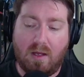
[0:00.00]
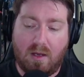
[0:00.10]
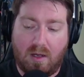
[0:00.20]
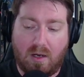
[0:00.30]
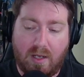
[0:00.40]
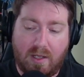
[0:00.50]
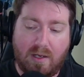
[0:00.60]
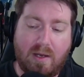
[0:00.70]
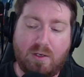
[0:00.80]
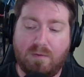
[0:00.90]
alright, and
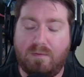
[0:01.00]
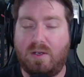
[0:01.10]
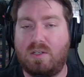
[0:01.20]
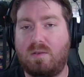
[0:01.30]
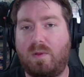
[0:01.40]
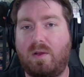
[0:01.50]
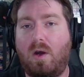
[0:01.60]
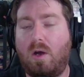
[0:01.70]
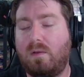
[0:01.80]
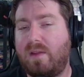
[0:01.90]
now you're finished with
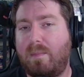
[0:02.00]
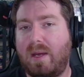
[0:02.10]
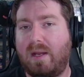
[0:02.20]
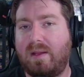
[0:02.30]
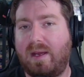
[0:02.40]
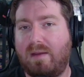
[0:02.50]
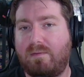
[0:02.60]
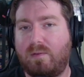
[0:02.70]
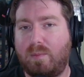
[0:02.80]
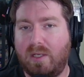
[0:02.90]
all of that mana that I have
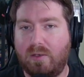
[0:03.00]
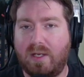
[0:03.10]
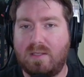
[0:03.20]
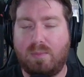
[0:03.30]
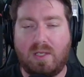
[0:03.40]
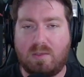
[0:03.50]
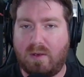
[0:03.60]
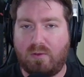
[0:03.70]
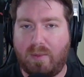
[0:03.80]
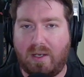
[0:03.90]
from the Meteorites plus
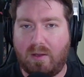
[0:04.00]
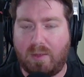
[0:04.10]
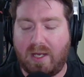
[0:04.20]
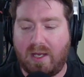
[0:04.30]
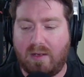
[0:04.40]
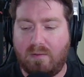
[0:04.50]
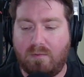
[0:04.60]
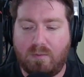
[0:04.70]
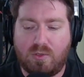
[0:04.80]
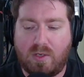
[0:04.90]
whatever mana that we had
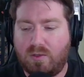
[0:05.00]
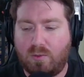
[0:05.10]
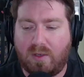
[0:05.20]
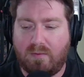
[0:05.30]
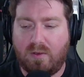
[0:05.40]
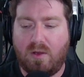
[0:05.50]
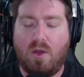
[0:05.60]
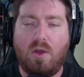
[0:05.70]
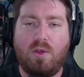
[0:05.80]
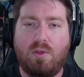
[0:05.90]
from treasures or whatever.
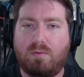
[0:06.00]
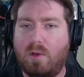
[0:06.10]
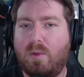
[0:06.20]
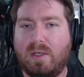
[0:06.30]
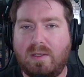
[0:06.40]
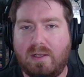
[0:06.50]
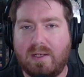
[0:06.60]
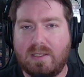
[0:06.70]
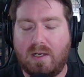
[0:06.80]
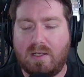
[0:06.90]
Throw it into the
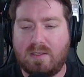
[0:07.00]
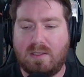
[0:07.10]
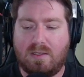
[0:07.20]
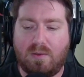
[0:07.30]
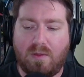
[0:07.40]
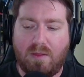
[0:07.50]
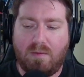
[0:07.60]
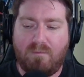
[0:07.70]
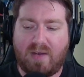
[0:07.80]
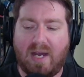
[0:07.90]
X cost and deal
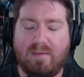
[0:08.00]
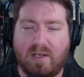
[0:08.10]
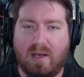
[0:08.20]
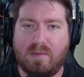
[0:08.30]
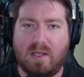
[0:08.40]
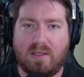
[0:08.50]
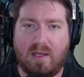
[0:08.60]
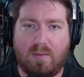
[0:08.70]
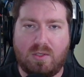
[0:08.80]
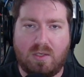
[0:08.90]
5 times that
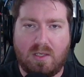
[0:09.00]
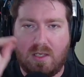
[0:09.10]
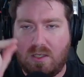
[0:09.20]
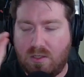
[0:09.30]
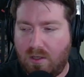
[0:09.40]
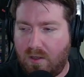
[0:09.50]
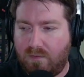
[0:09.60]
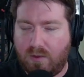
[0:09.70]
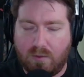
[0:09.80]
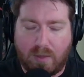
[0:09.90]
damage to each of
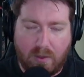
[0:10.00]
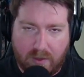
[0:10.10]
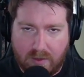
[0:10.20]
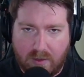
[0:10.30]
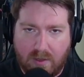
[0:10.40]
your opponent.